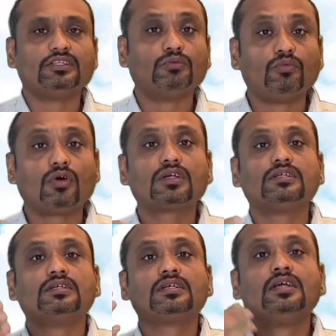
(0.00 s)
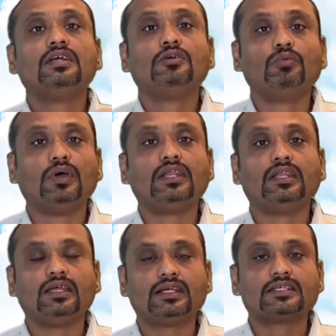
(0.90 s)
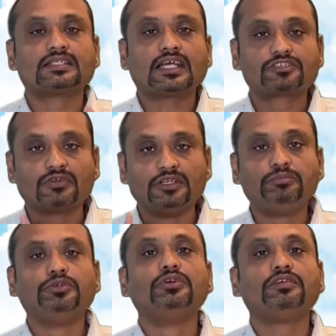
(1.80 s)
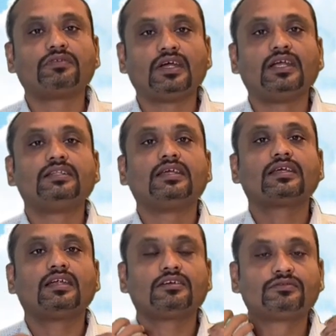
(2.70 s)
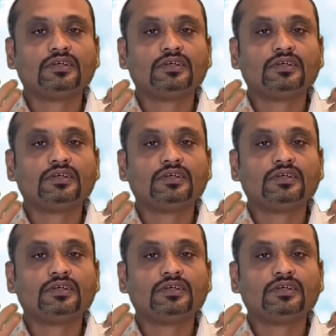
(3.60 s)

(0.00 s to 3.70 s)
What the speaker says: water, when it is actually purified, they kind of,